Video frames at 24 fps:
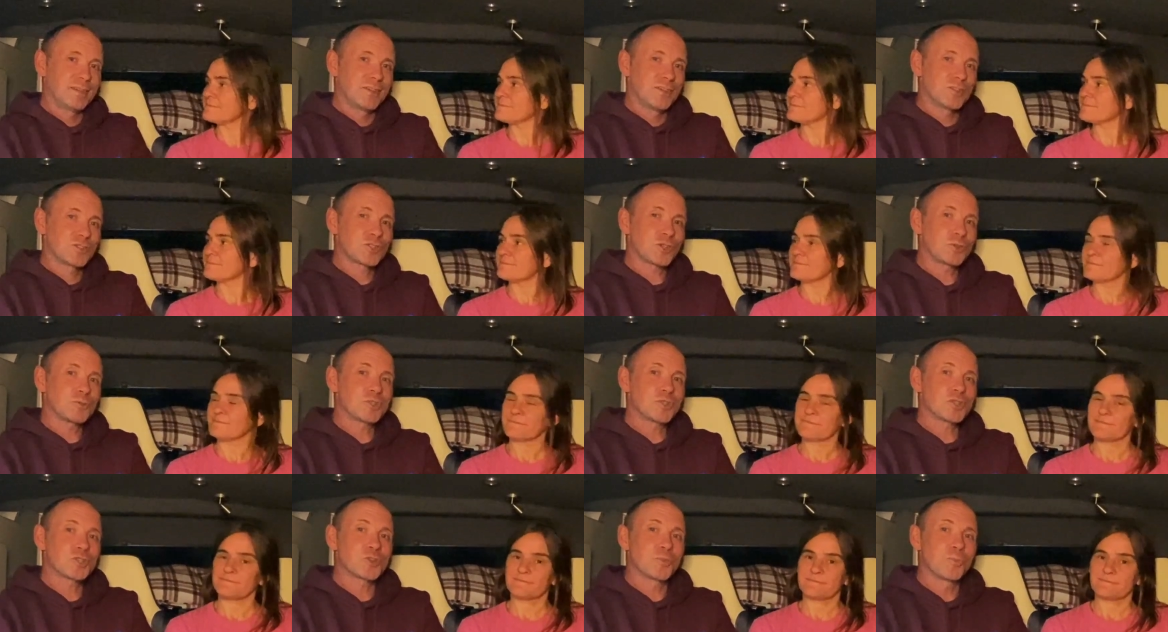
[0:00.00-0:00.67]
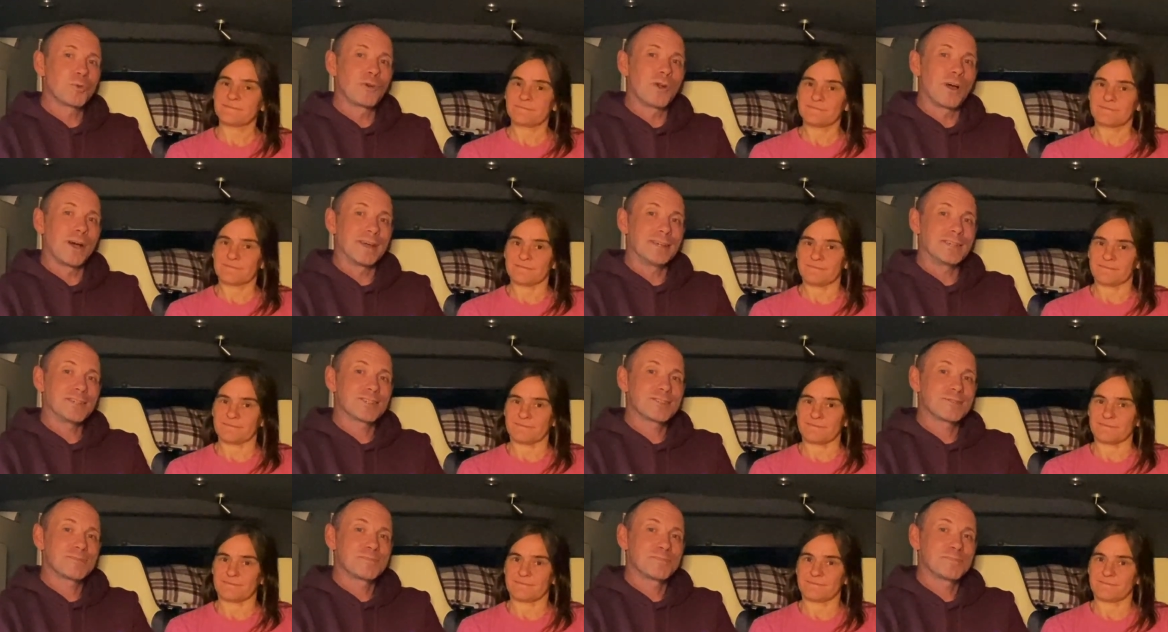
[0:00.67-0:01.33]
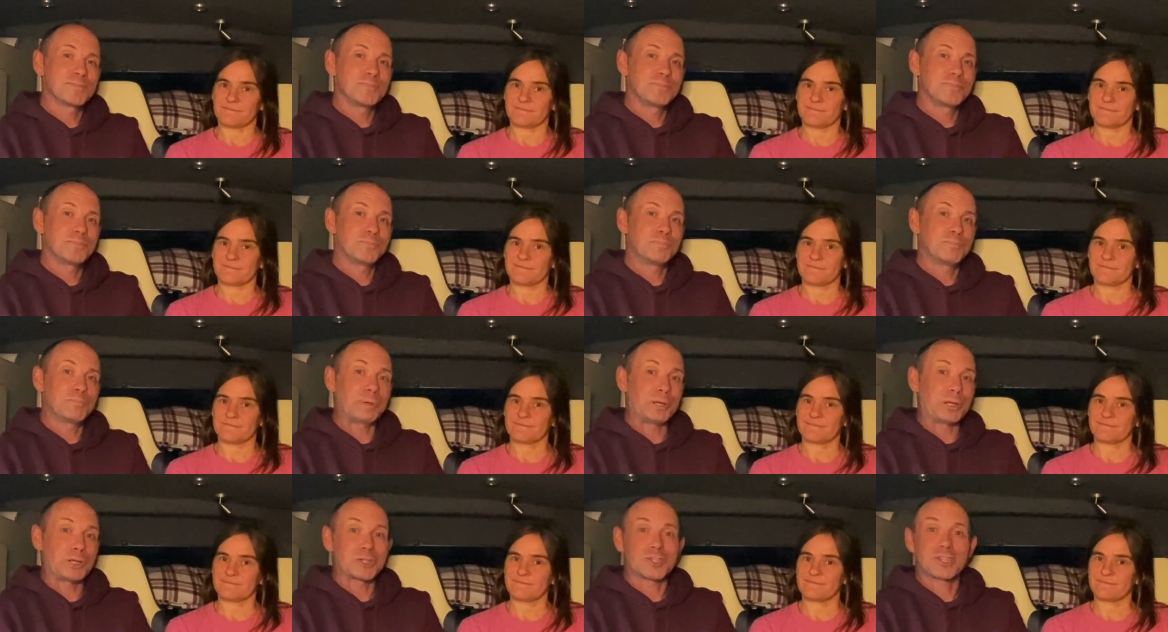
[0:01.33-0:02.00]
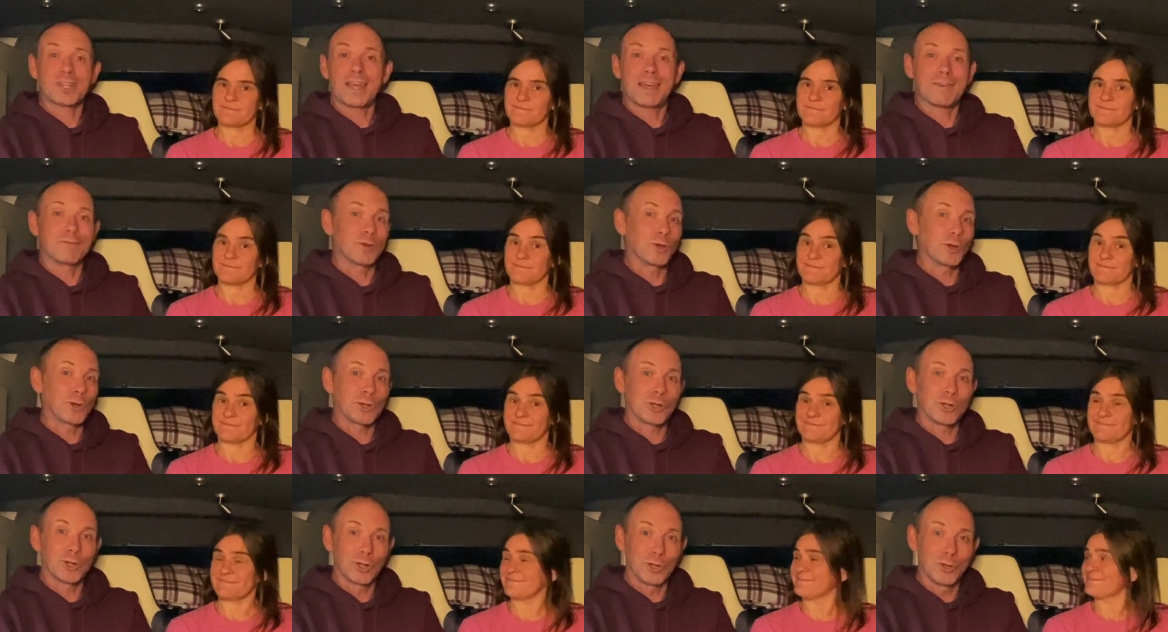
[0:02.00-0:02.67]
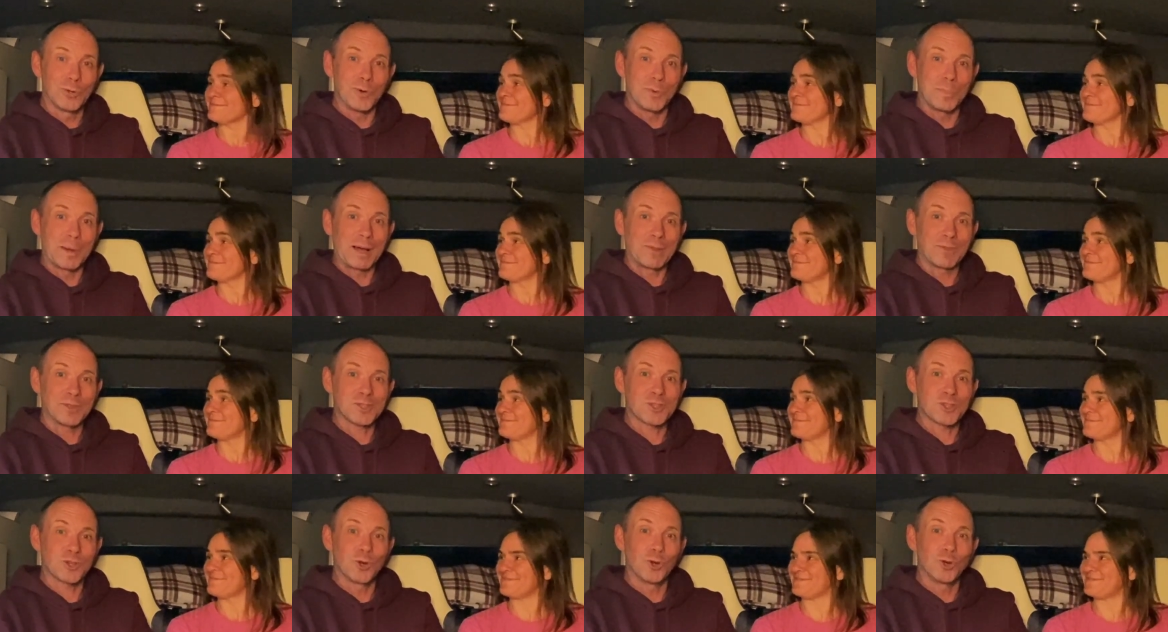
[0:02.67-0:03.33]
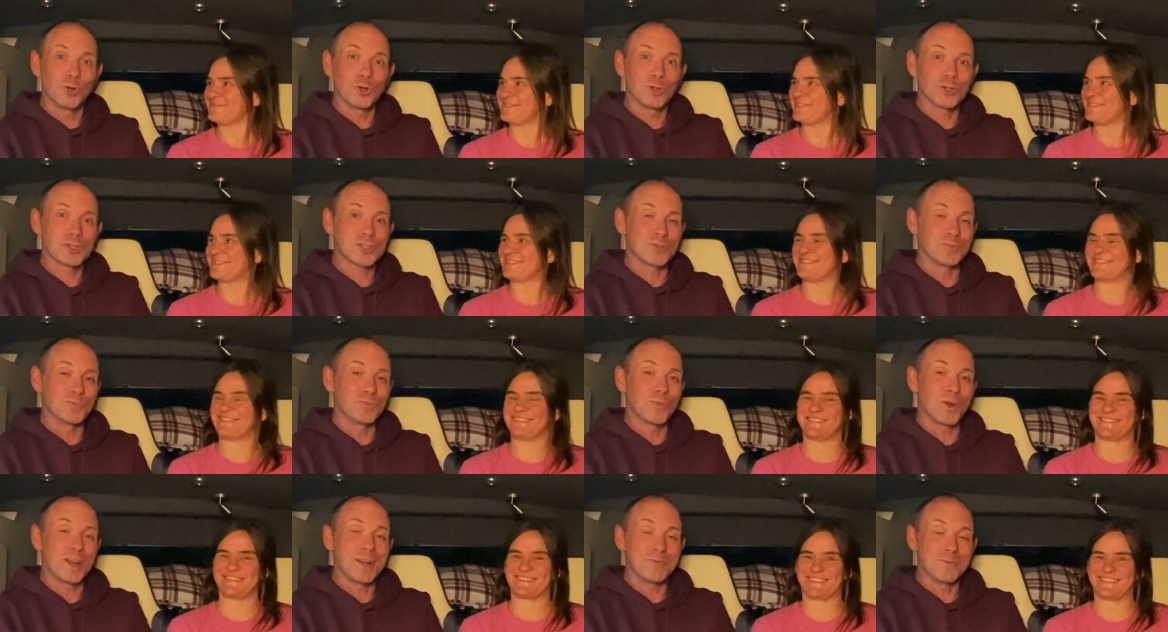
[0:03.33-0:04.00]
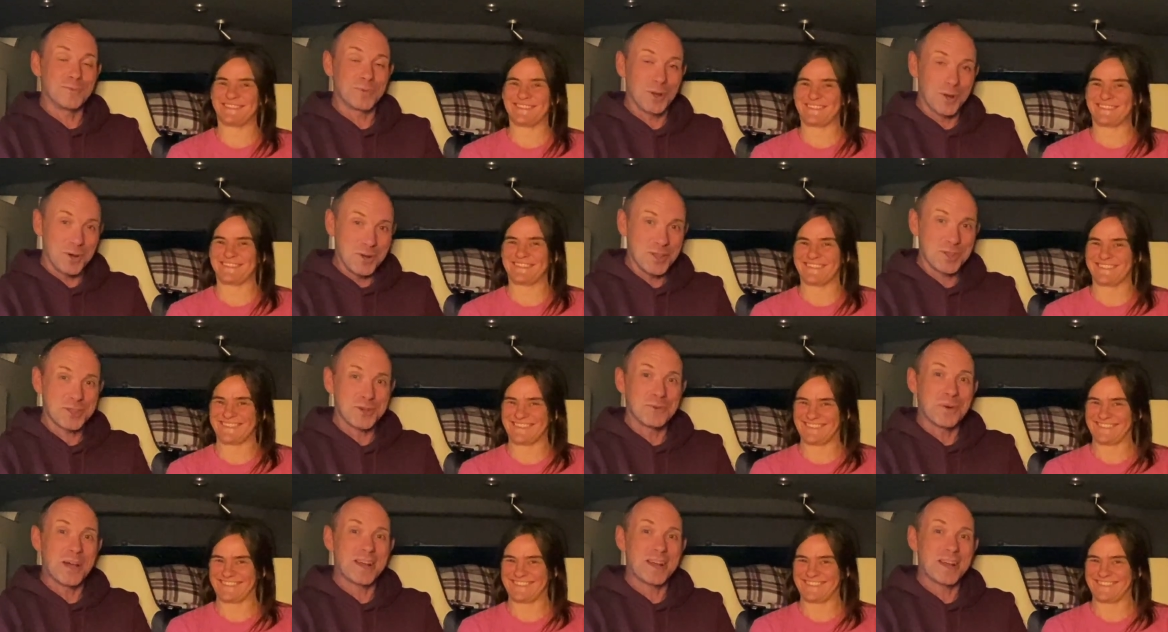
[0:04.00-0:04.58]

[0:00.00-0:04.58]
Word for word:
Speaker 1: So to summarise, because I haven't got a clue about the scores. And when I'm going through